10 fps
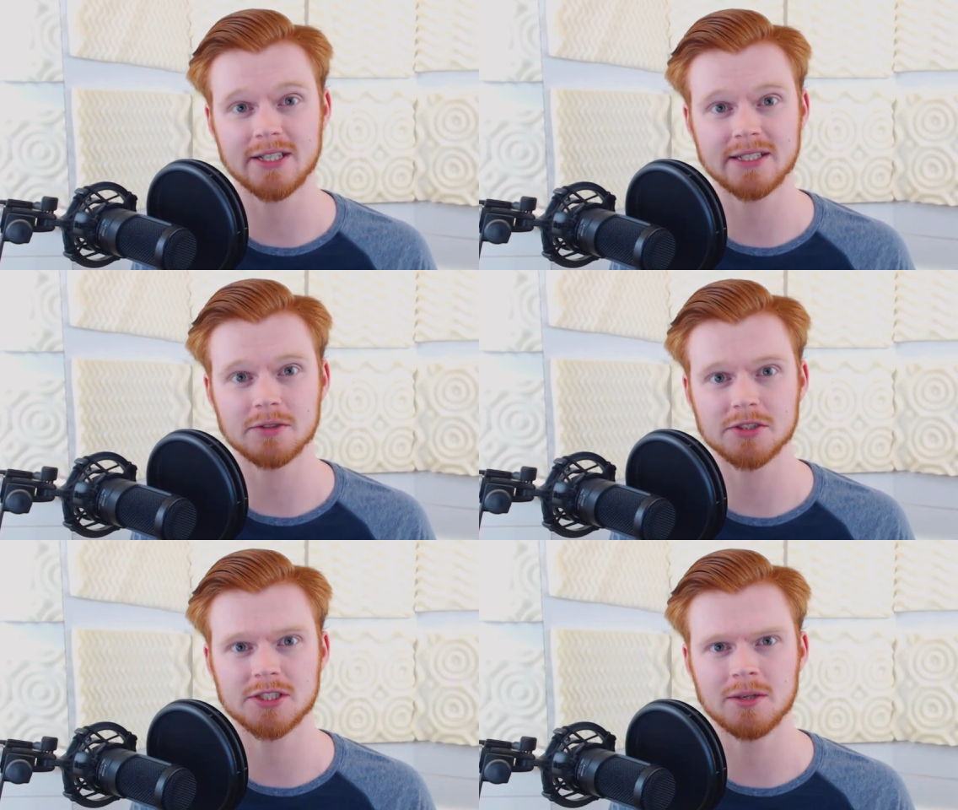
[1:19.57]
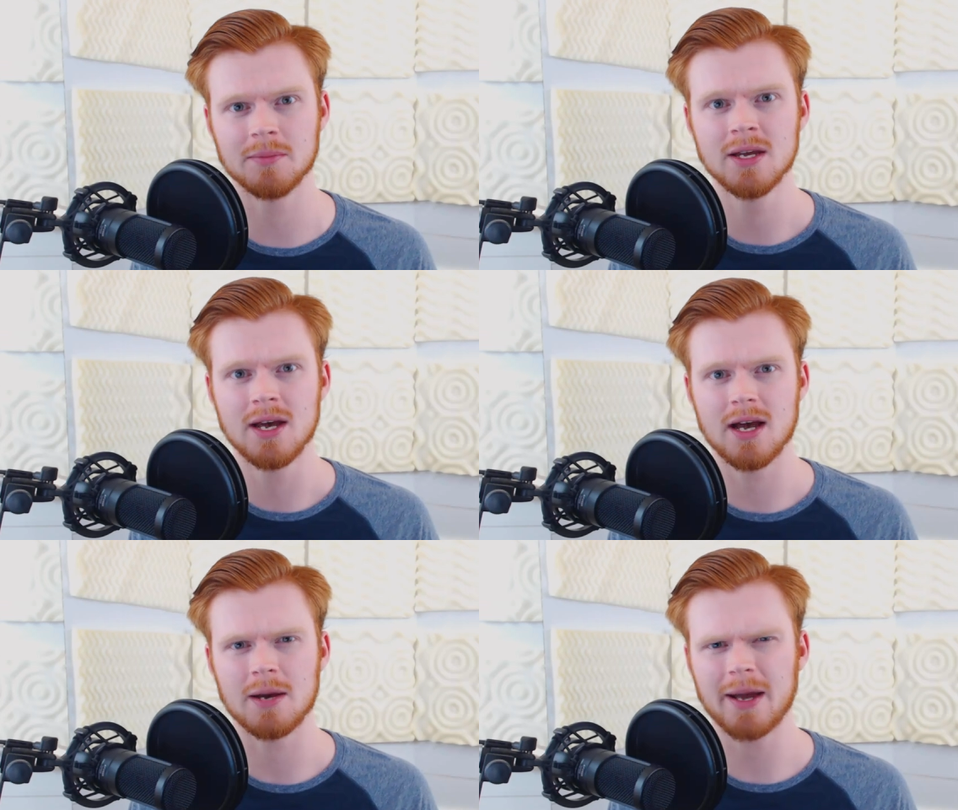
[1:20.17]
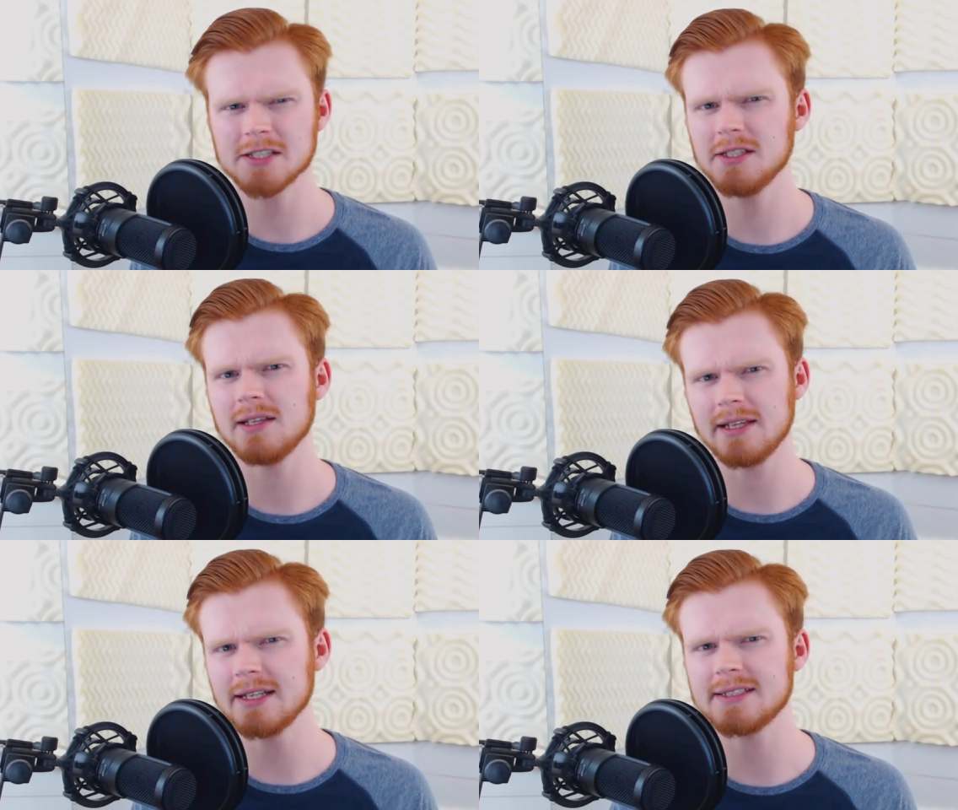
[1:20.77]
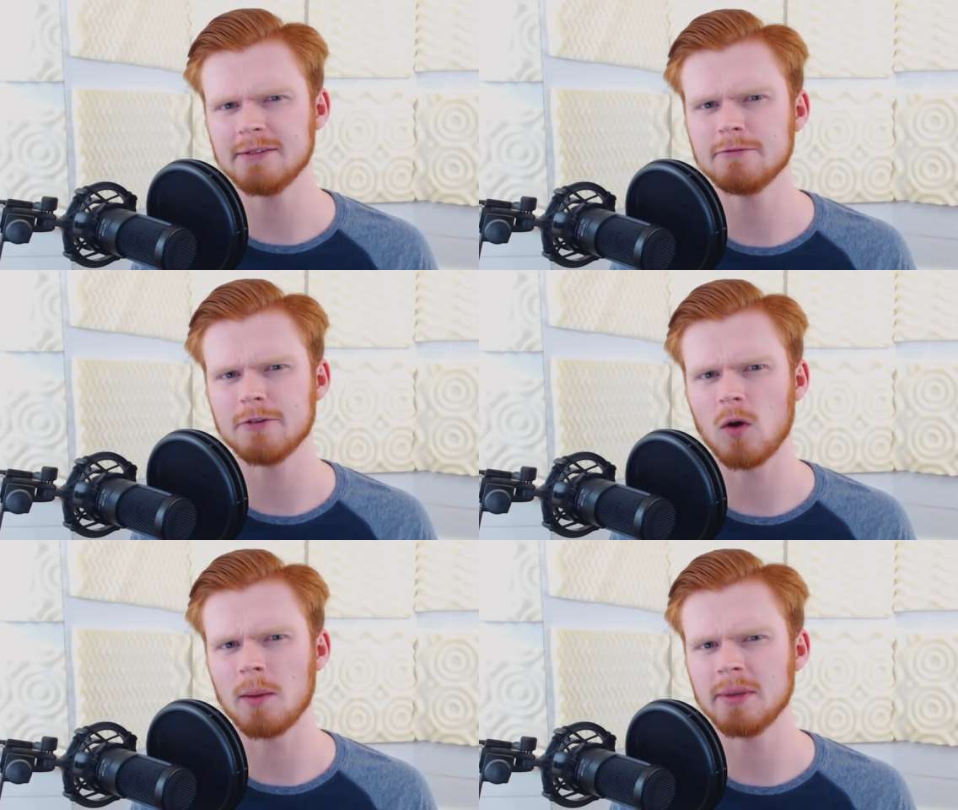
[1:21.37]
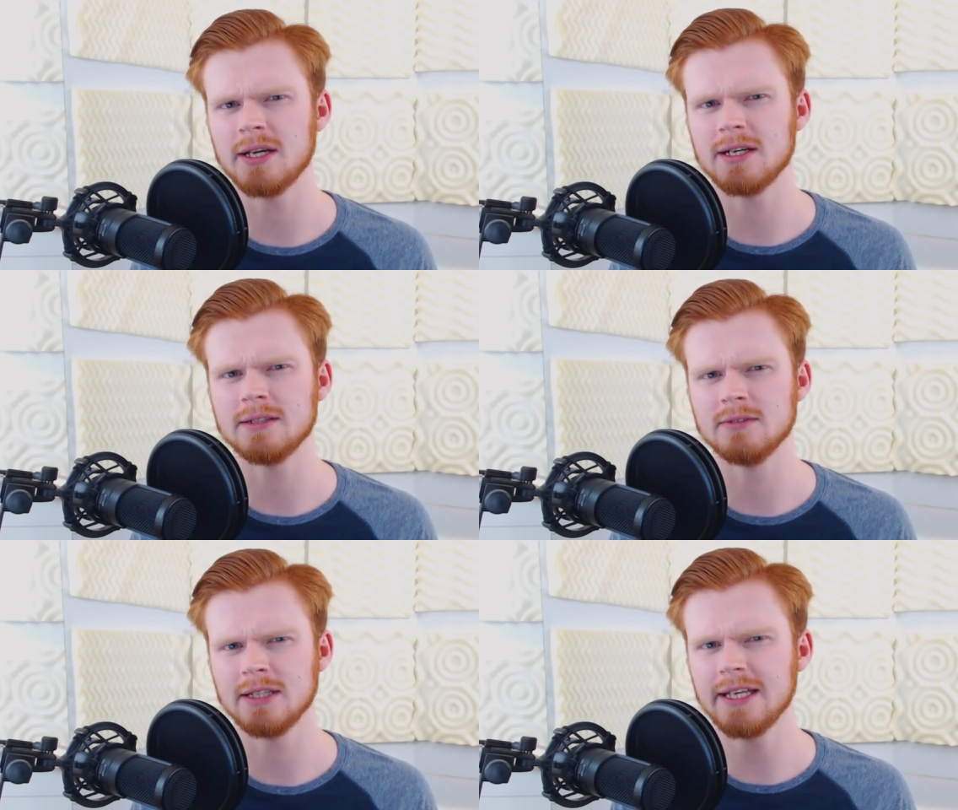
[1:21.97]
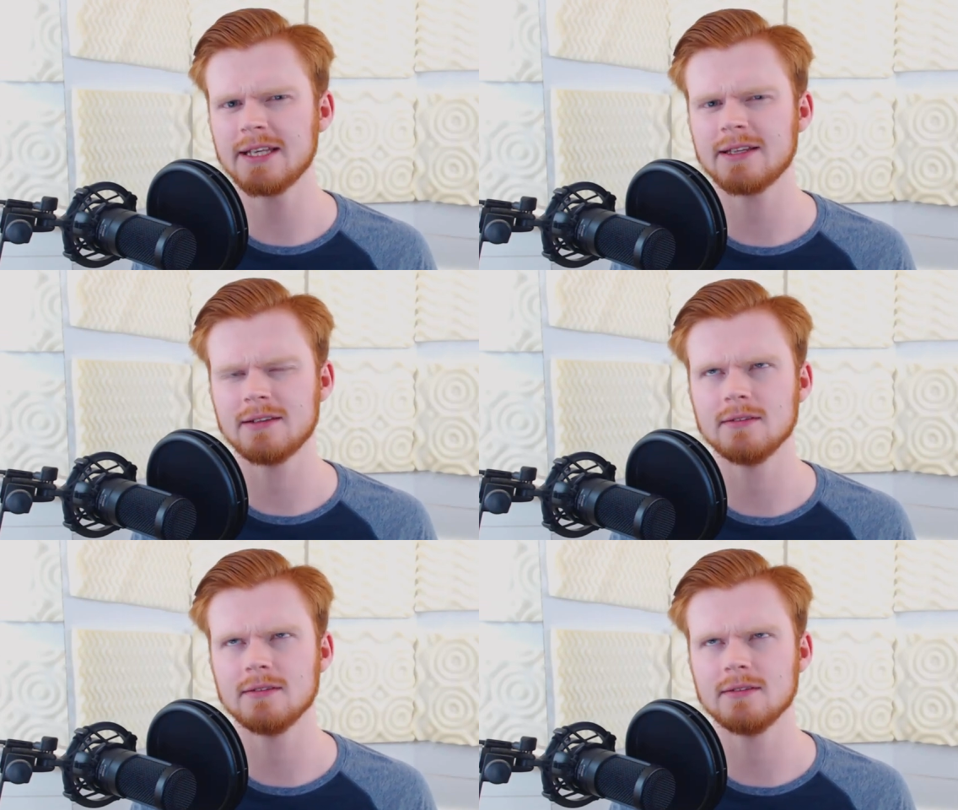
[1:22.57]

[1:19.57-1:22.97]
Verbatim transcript: I think there was some um, actually linked info. I'm going to leak